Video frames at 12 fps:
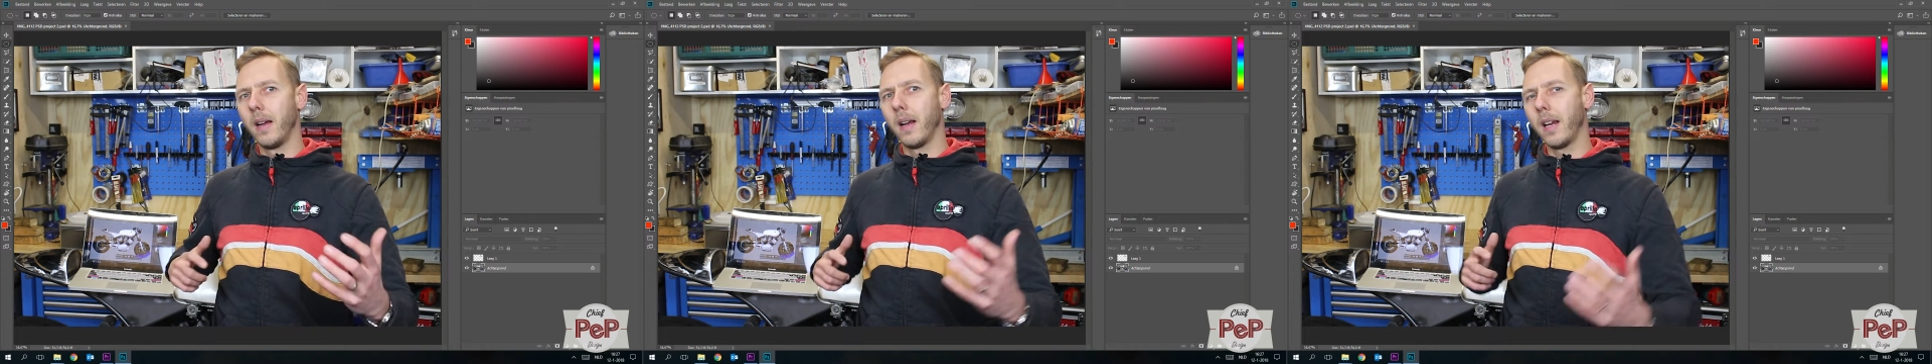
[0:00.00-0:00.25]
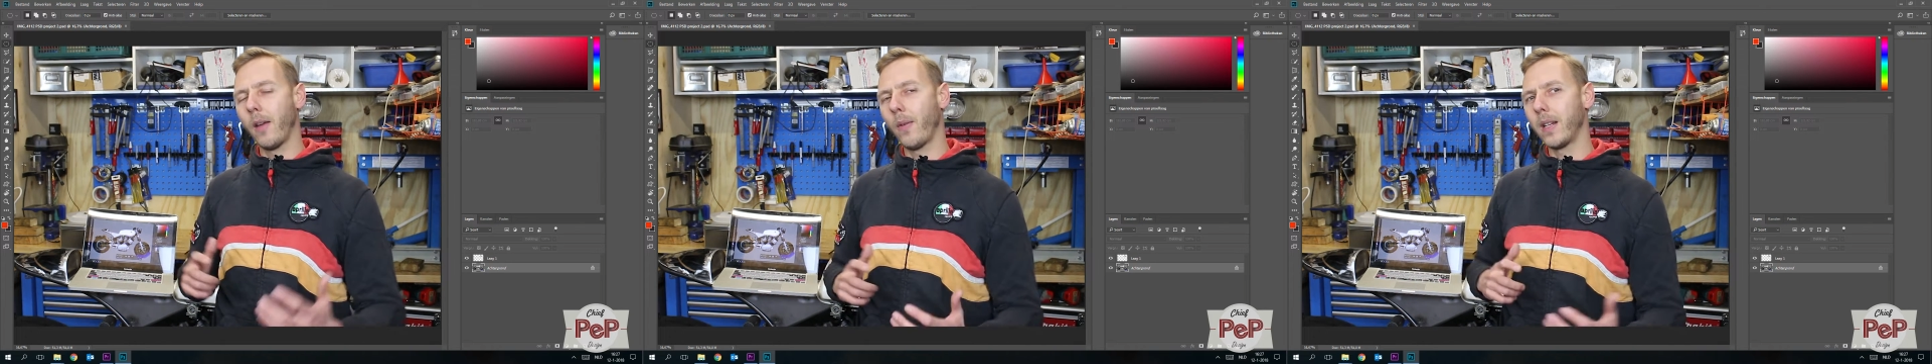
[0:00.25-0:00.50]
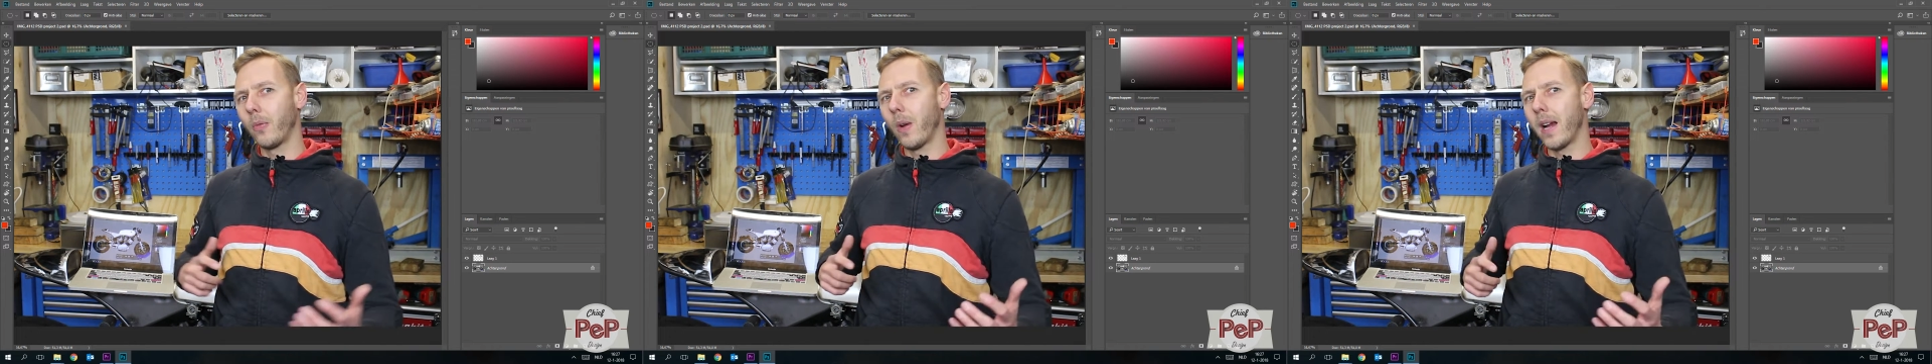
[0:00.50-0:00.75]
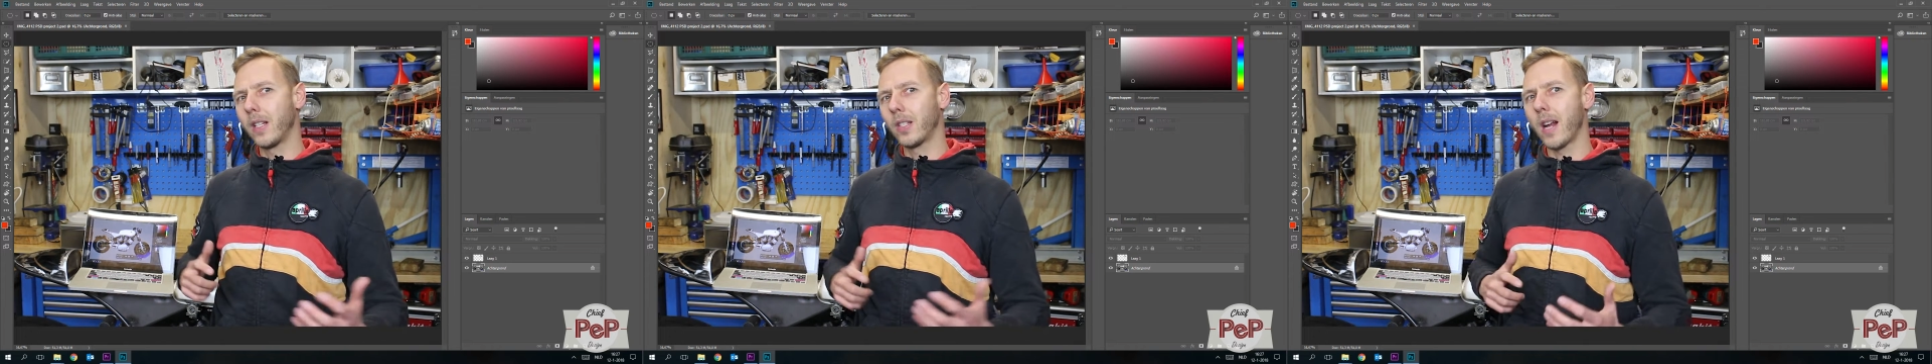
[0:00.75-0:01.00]
give it the
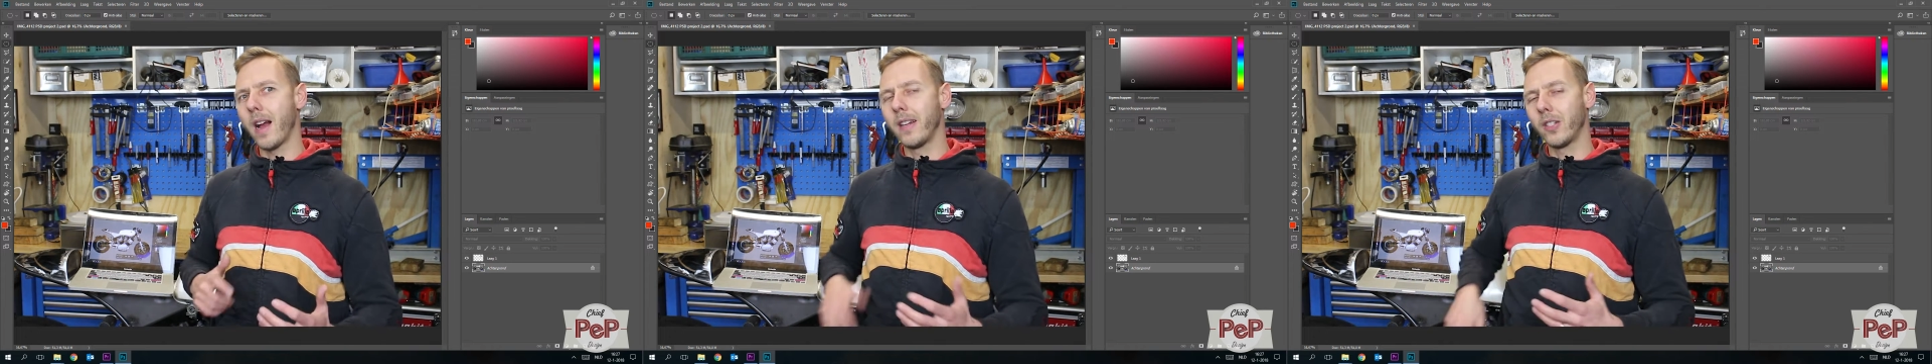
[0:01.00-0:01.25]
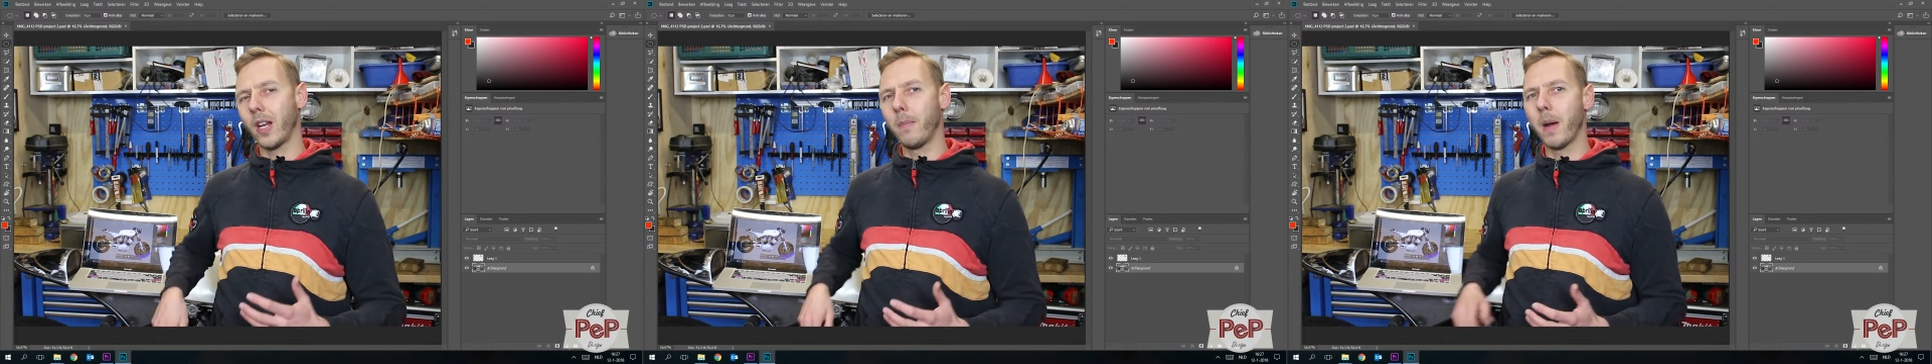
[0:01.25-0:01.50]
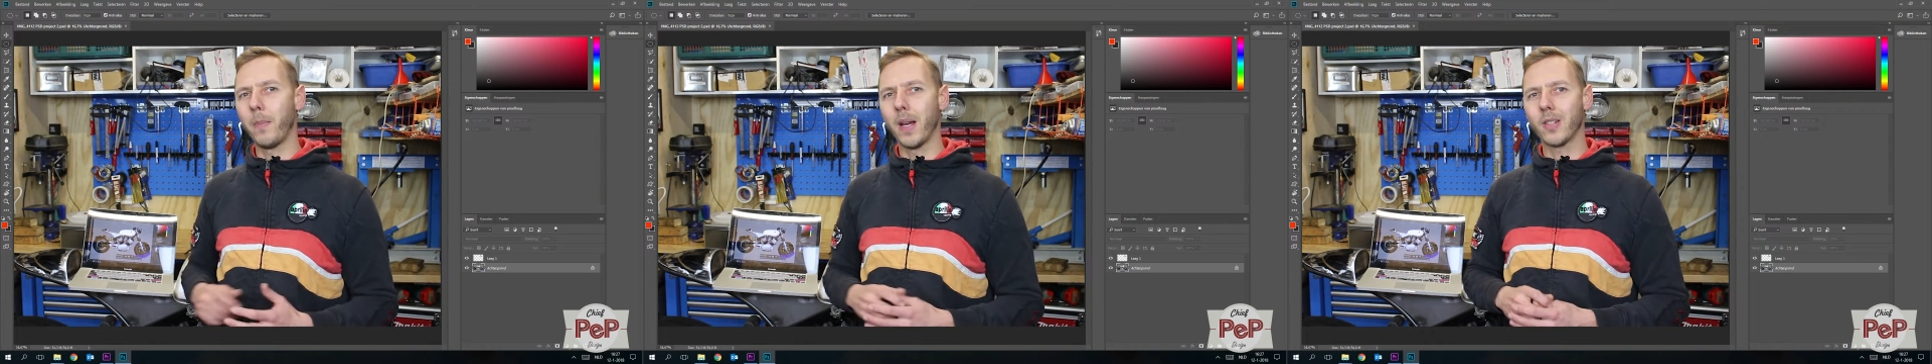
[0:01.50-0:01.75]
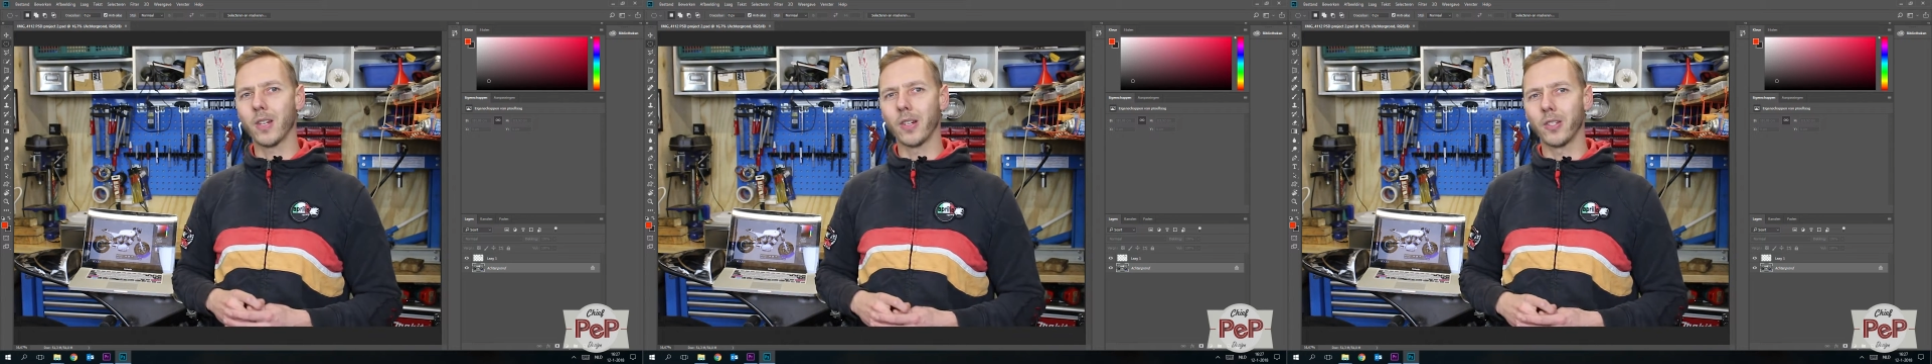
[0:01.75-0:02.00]
right size in my
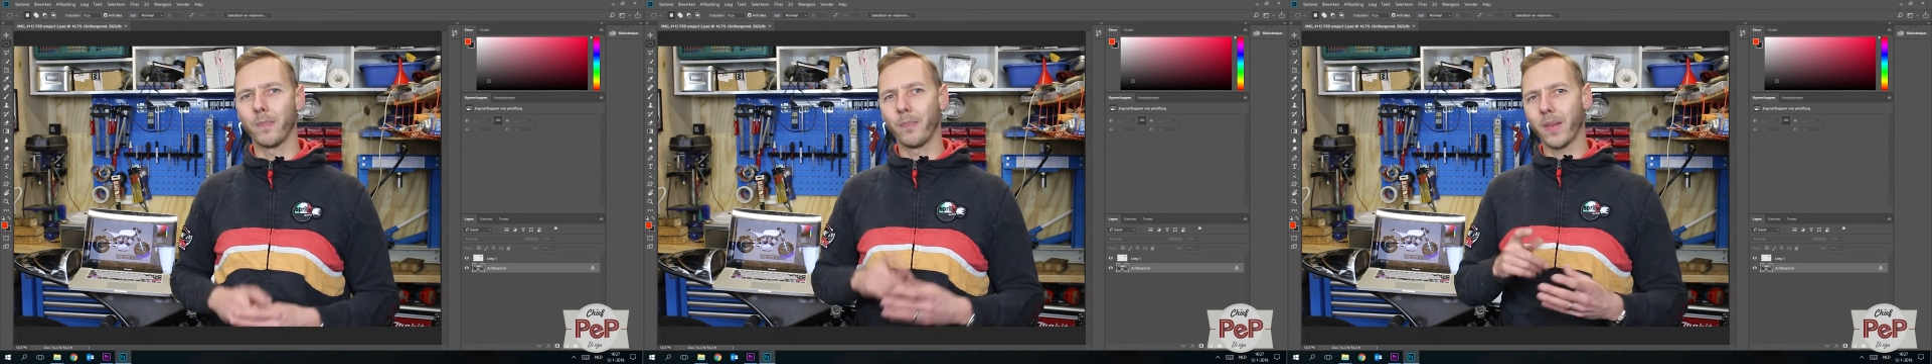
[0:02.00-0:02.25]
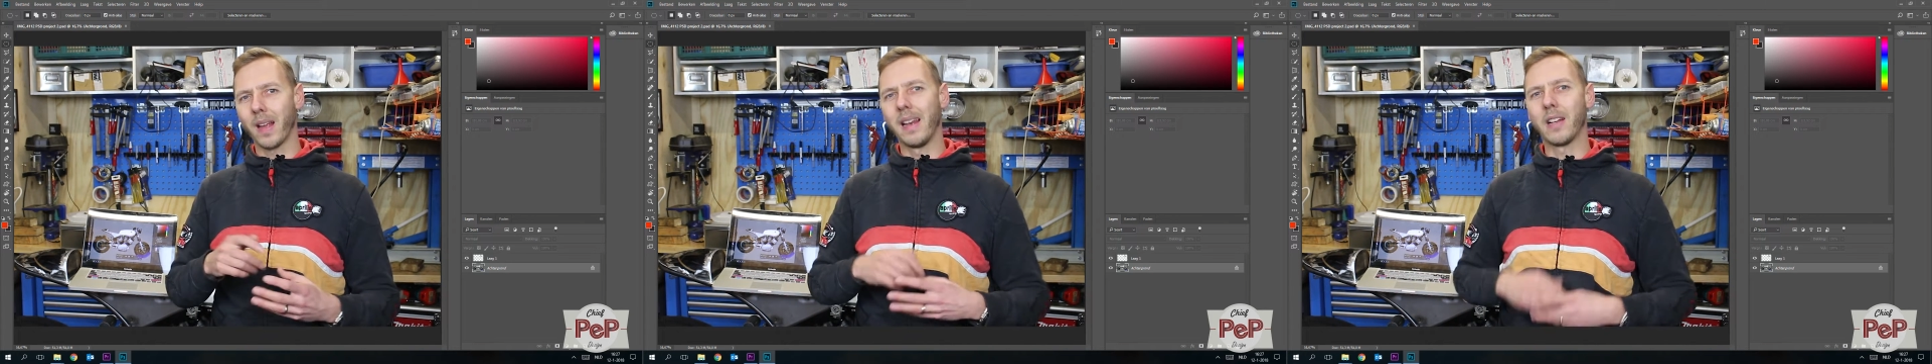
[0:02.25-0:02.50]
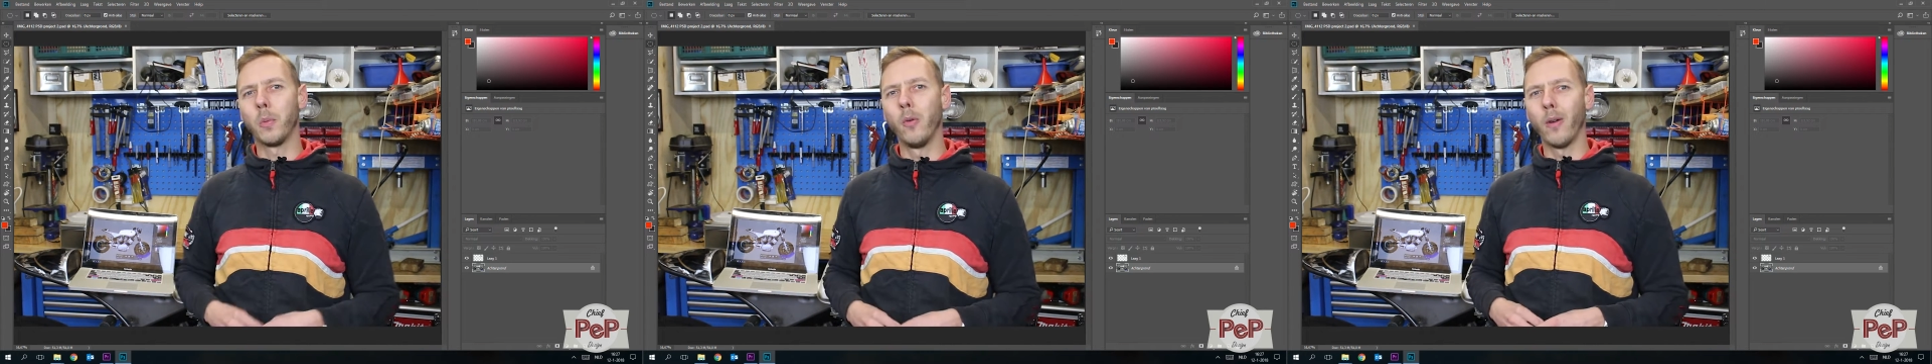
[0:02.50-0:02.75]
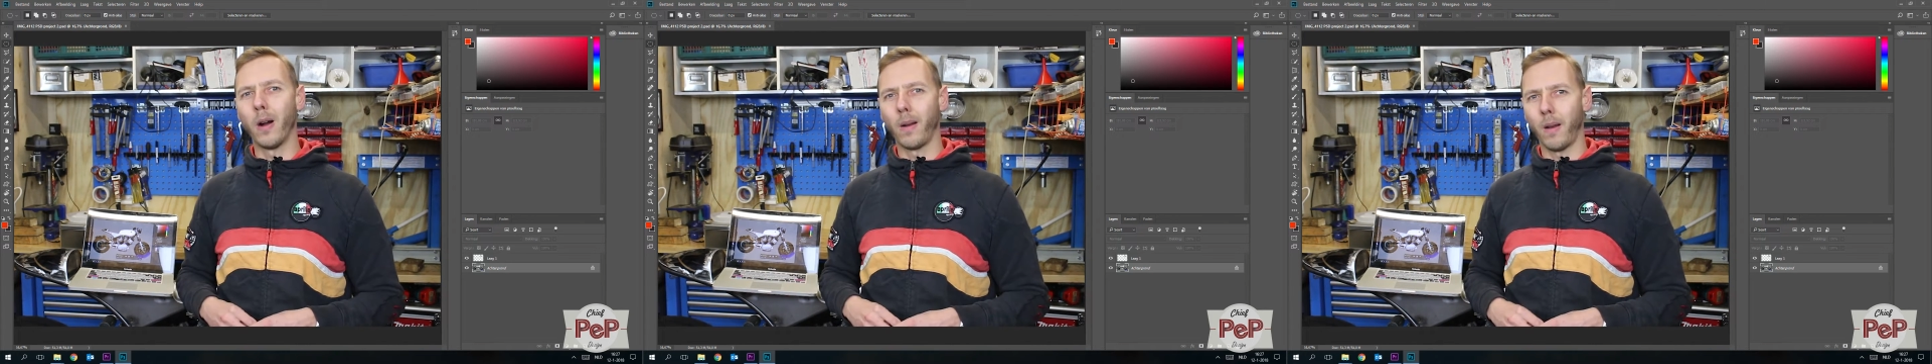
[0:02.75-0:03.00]
pictures. Let's move
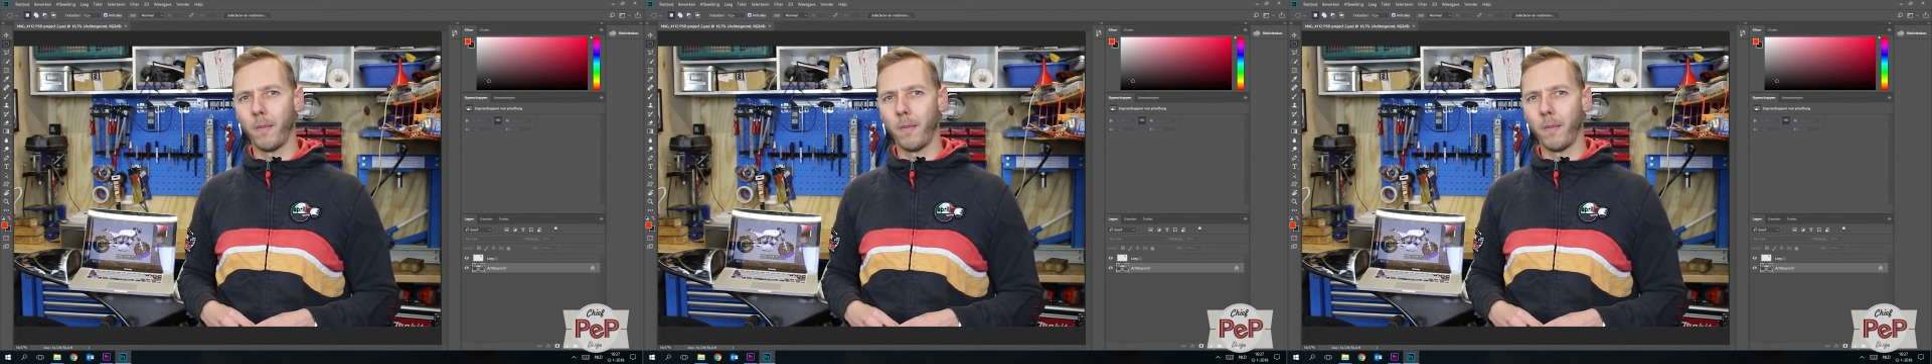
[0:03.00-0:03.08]
on.